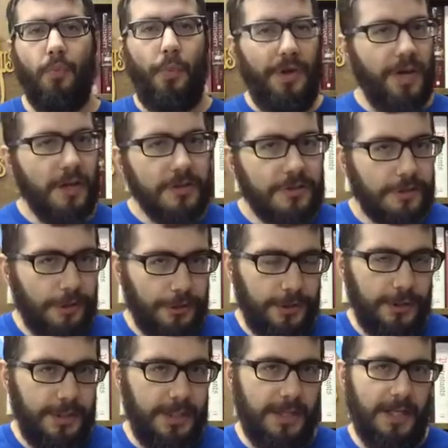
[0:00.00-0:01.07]
when
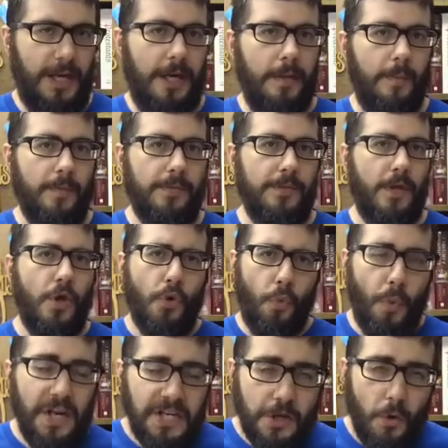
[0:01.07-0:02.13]
uncertainty comes,
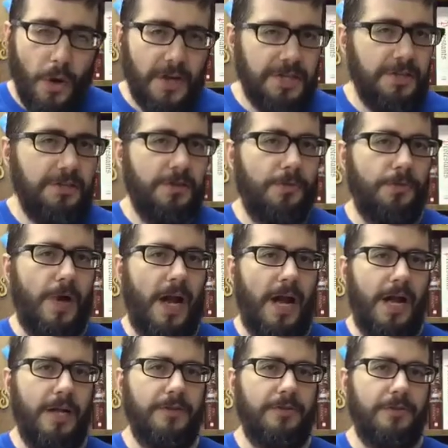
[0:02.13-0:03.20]
when questions
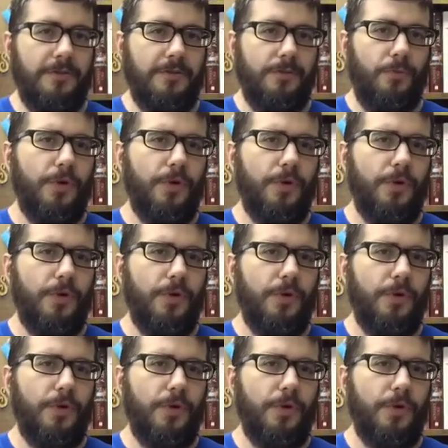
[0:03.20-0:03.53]
arise,